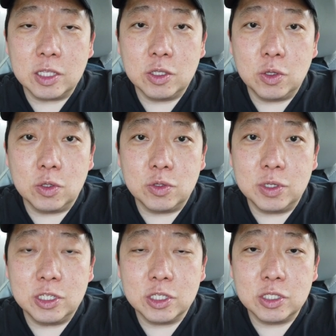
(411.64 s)
thing to do. Is
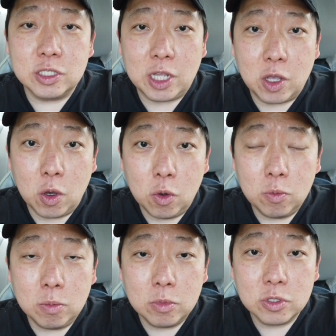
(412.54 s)
really just stay
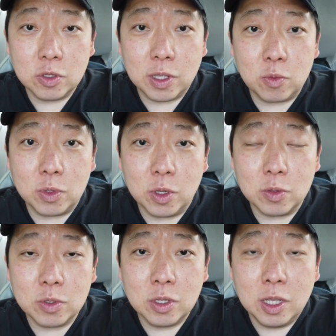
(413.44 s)
home so that we
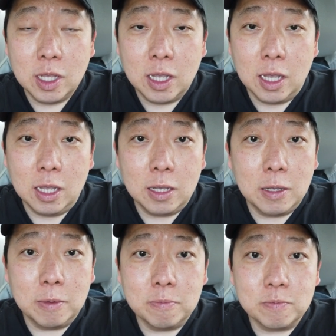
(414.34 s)
don't.
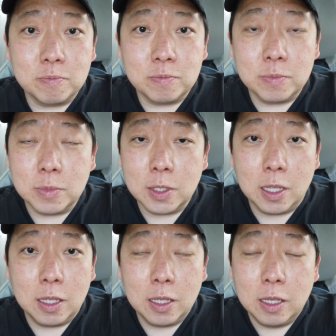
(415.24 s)

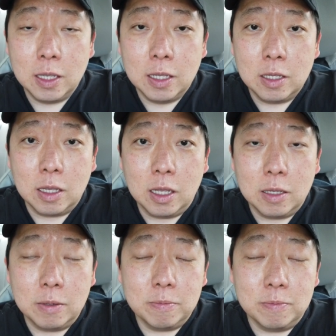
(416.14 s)
Um,
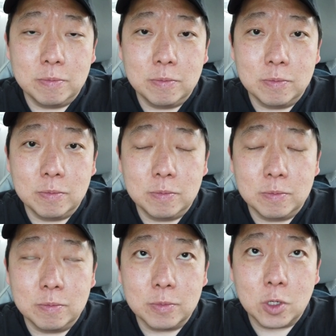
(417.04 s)

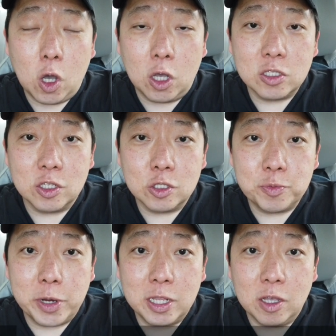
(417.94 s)
um, caused the
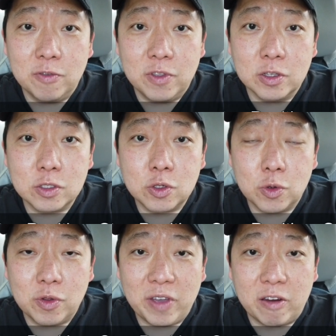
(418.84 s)
spread of this
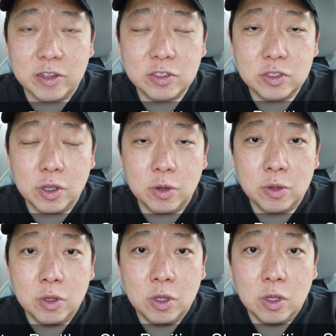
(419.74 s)
coronavirus,
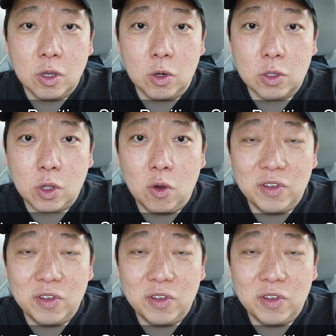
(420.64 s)
so or the